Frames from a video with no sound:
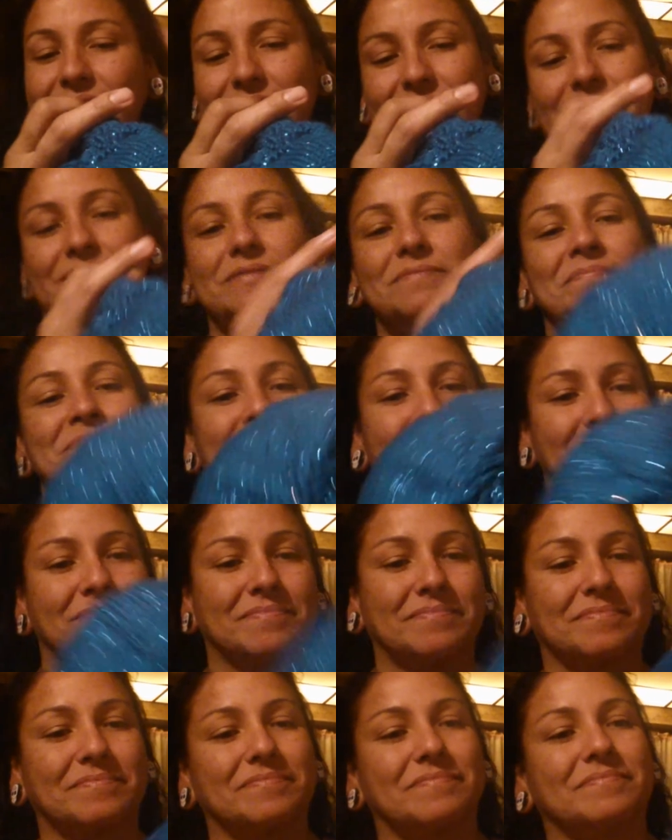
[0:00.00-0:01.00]

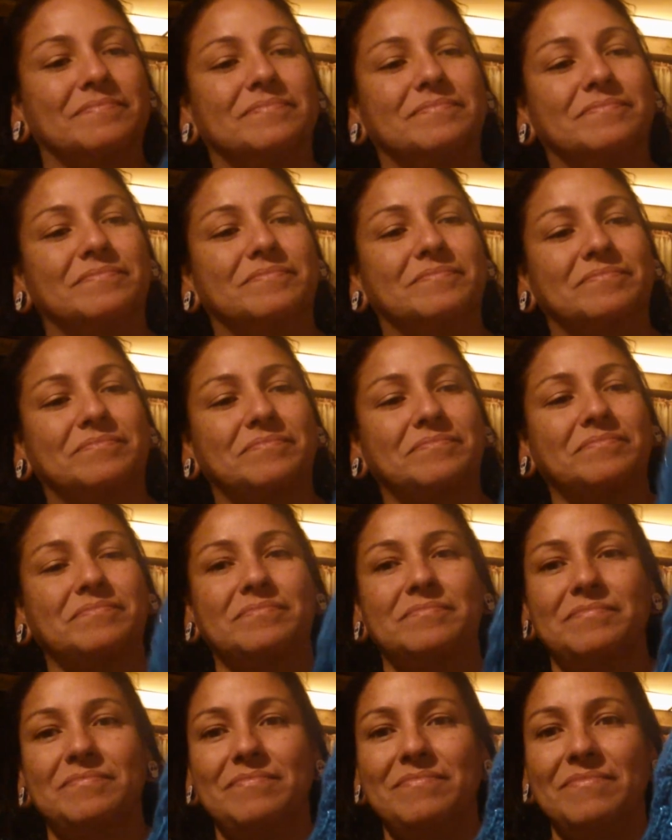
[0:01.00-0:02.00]

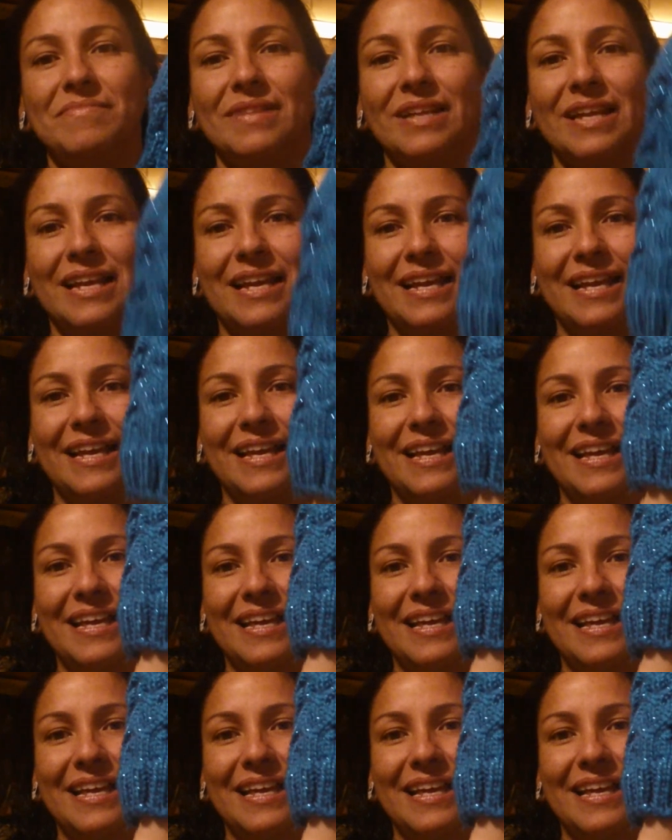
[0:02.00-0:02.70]
(silence)